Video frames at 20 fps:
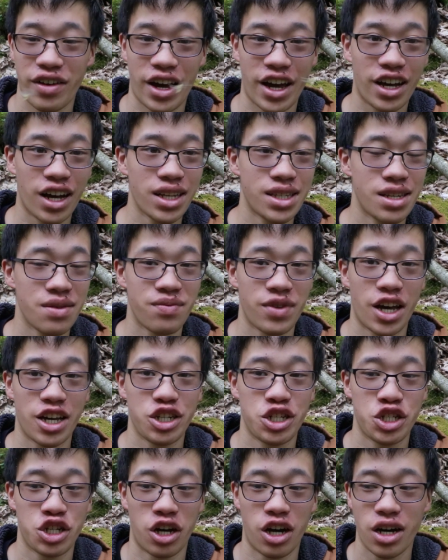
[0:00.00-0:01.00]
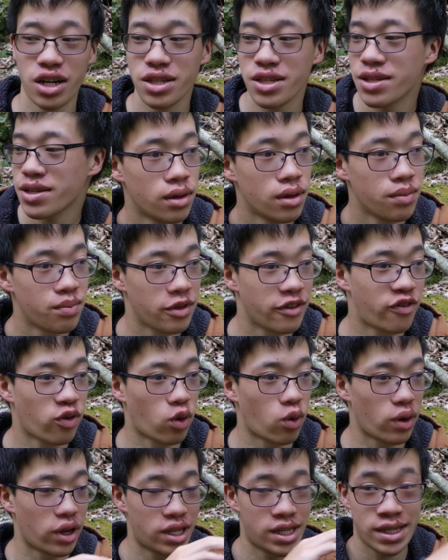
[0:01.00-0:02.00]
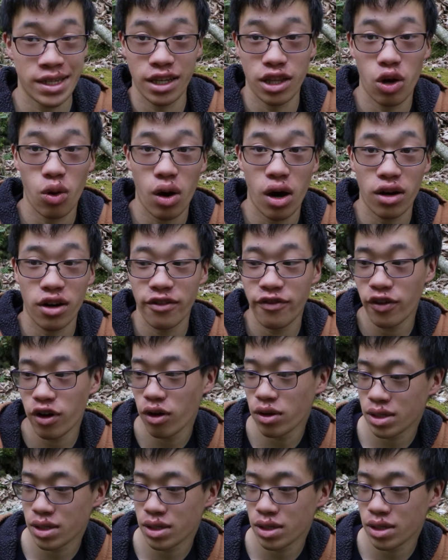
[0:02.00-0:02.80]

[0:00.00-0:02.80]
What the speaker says: I got some nice shots before we see the waterfall.